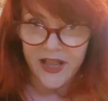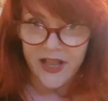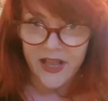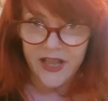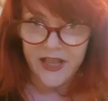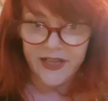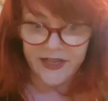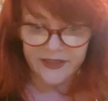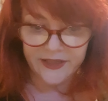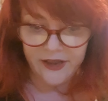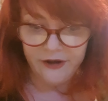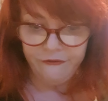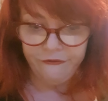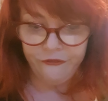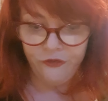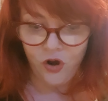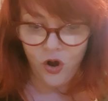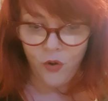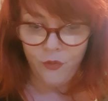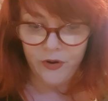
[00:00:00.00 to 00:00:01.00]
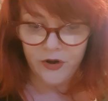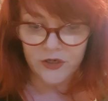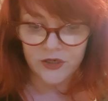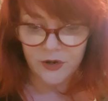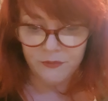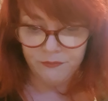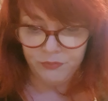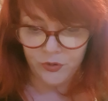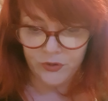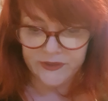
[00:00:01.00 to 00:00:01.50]
He leant forward
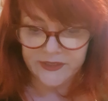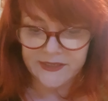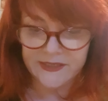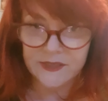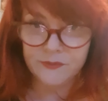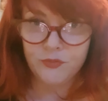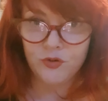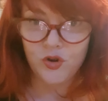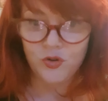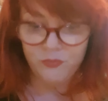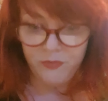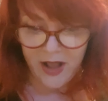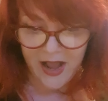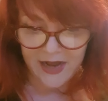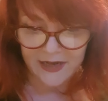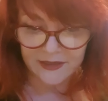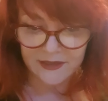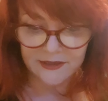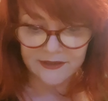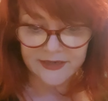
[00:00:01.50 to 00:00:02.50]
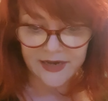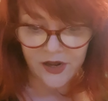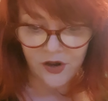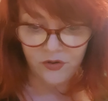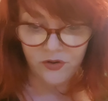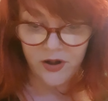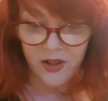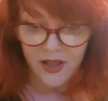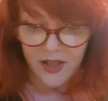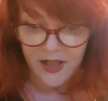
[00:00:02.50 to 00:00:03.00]
and pointed his broom handle
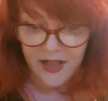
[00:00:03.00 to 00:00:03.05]
down.